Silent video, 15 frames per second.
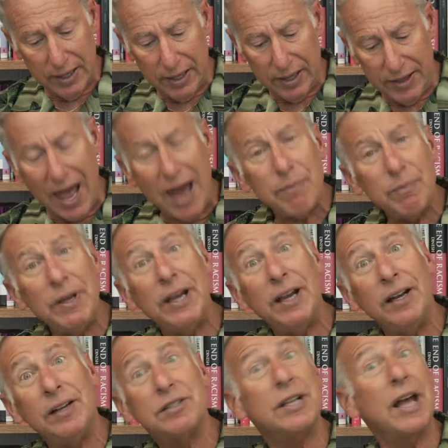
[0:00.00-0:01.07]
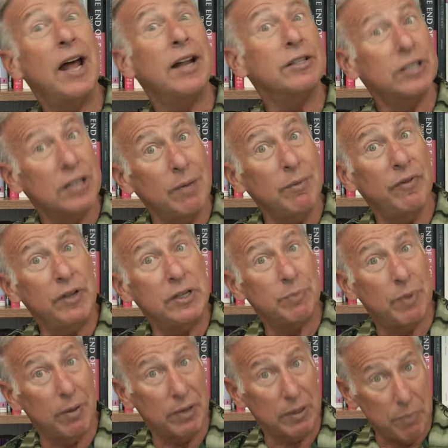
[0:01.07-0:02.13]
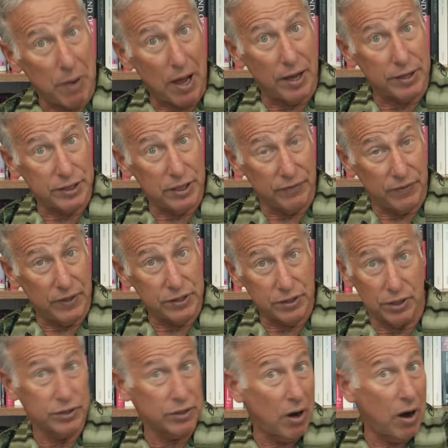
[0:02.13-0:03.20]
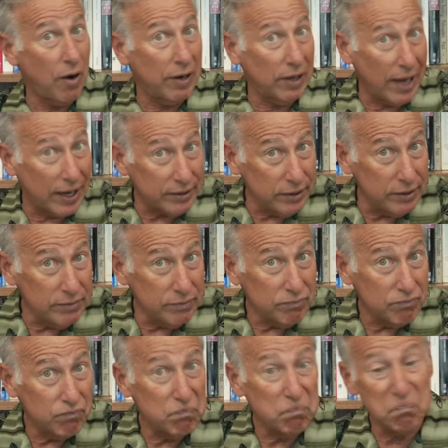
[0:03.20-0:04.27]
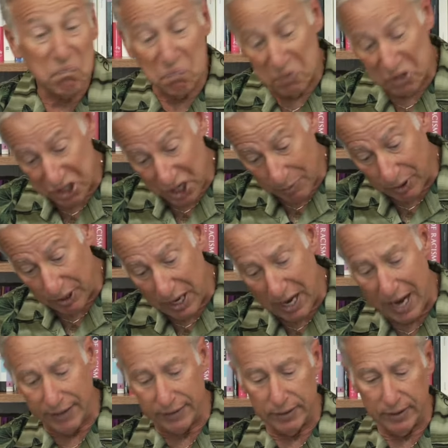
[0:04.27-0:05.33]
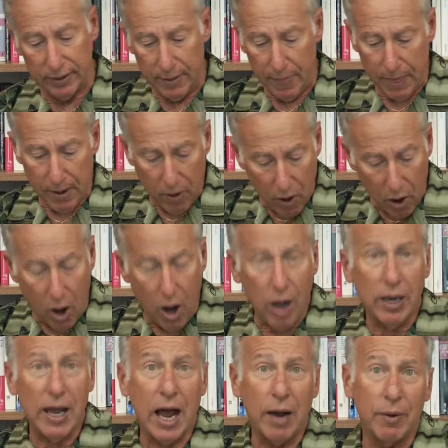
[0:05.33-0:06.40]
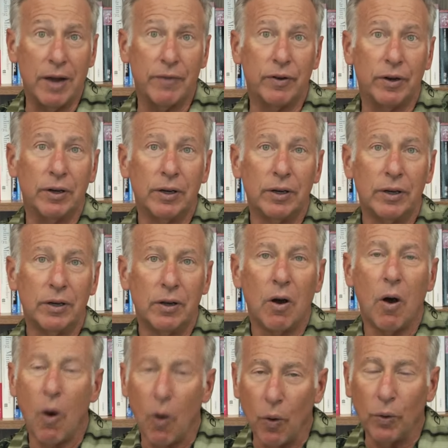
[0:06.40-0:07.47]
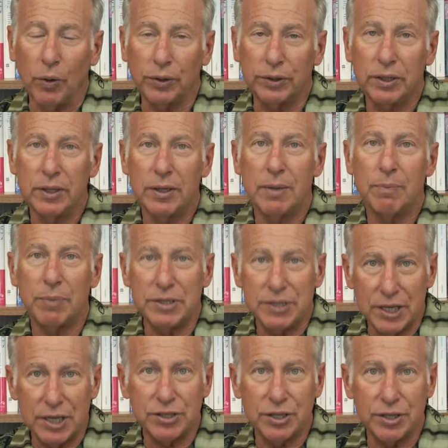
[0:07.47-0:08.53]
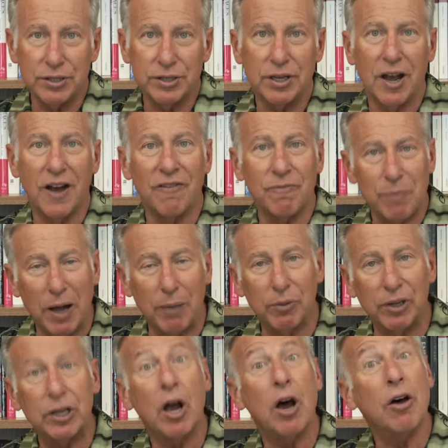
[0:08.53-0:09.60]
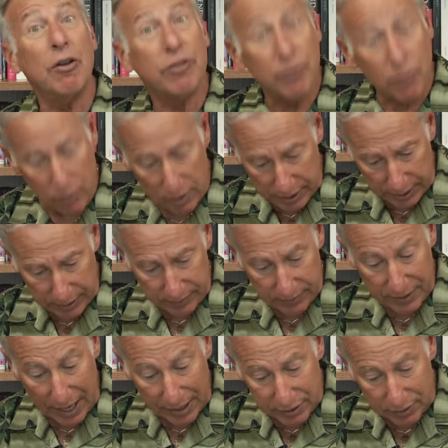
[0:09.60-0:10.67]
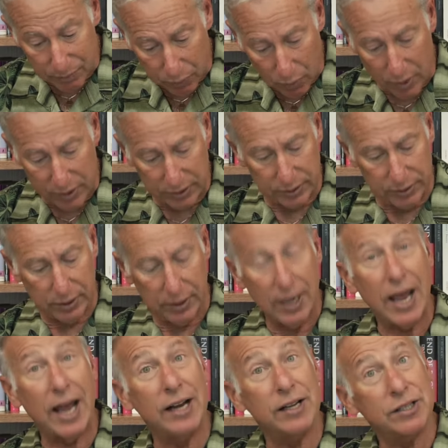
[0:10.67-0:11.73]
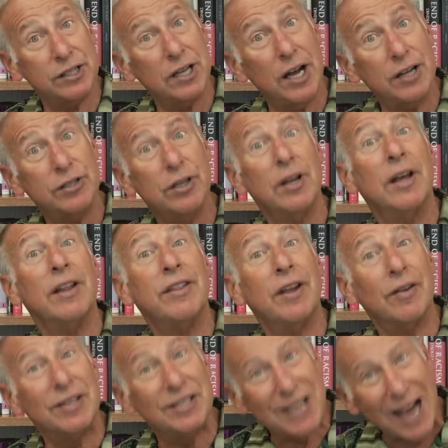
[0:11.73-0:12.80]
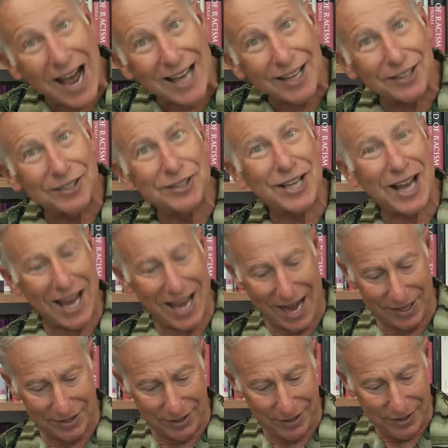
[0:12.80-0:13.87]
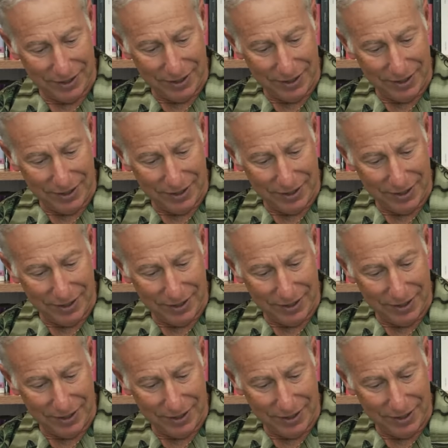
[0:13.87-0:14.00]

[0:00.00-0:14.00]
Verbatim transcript: That means that some of these public policy officials are elected, some are not. All, however, hold positions of public authority. That's important. And as such, they're entitled to act.